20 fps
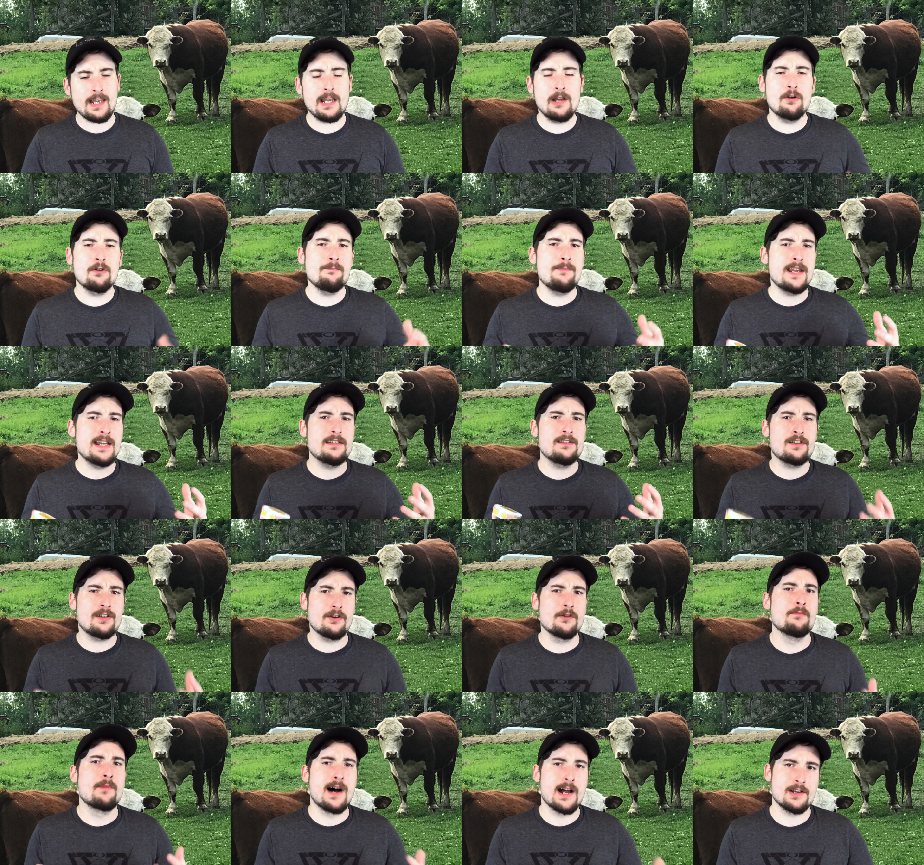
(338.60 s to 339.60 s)
it would be
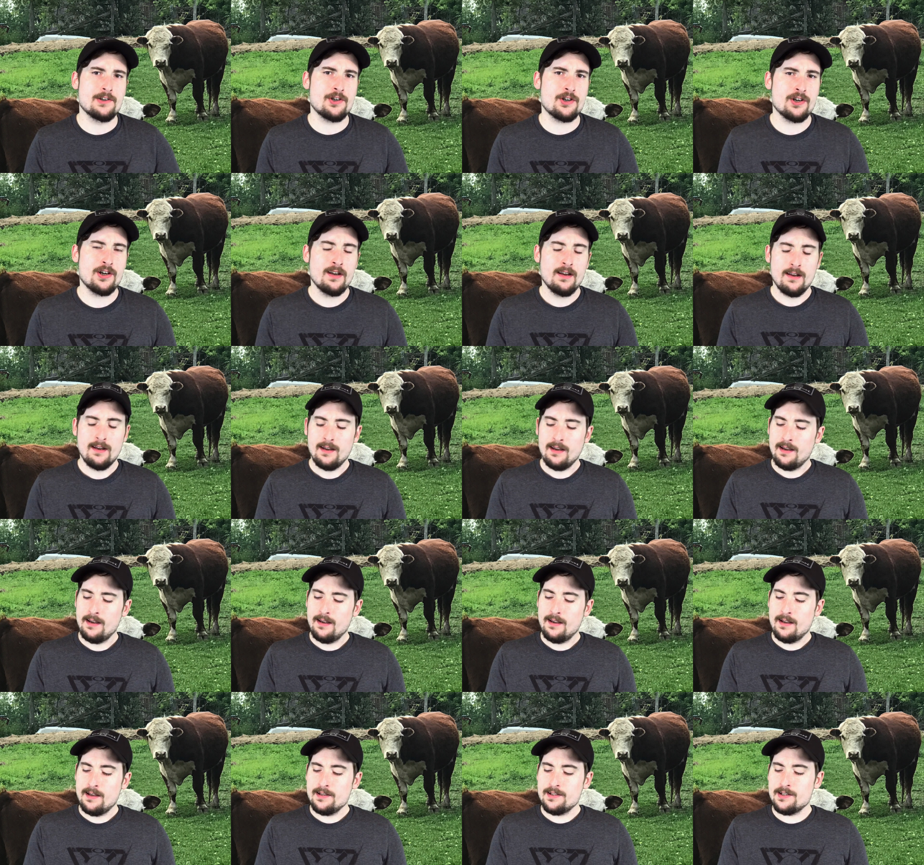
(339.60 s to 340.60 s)
too much.
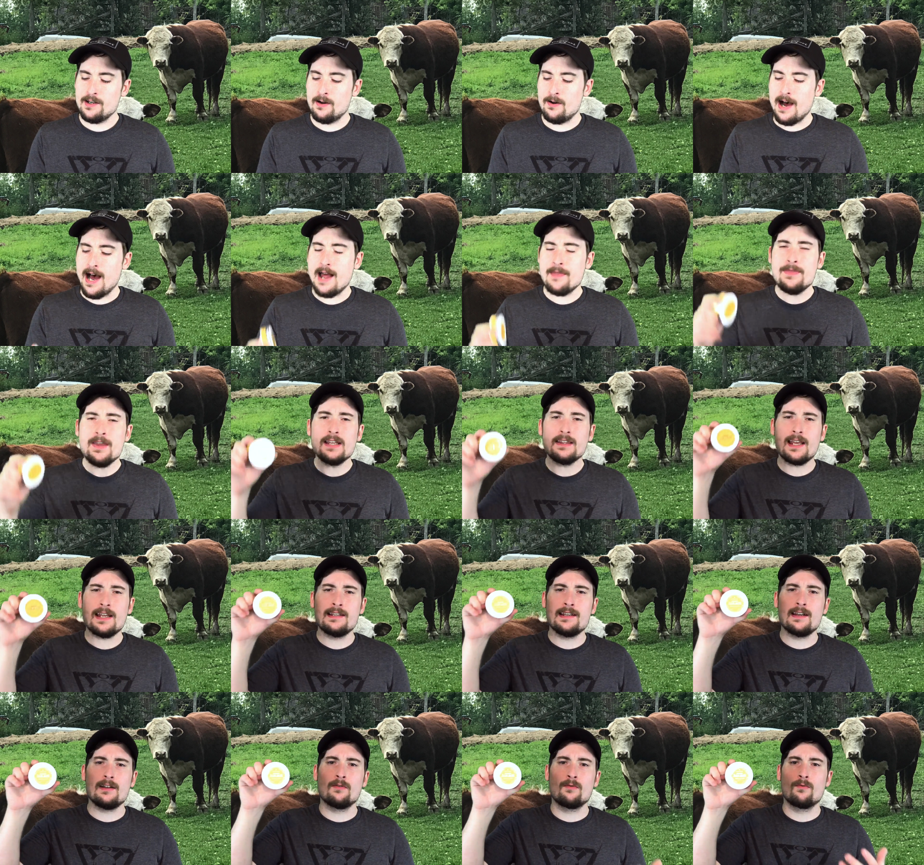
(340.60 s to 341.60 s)
So I think they
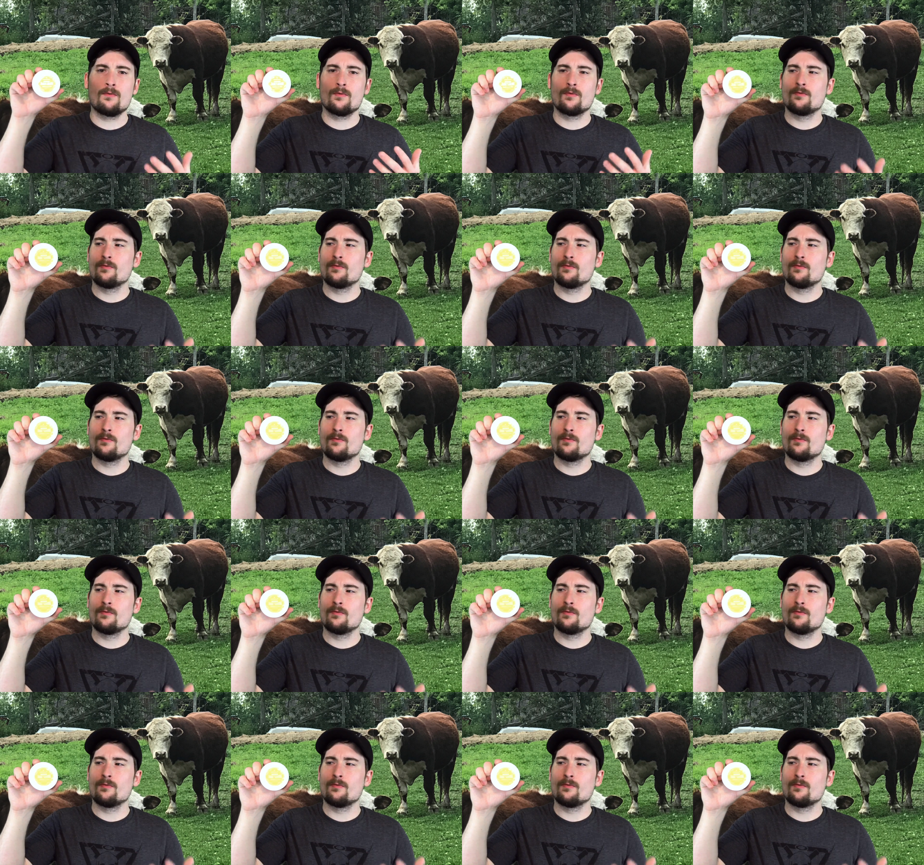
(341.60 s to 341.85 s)
did a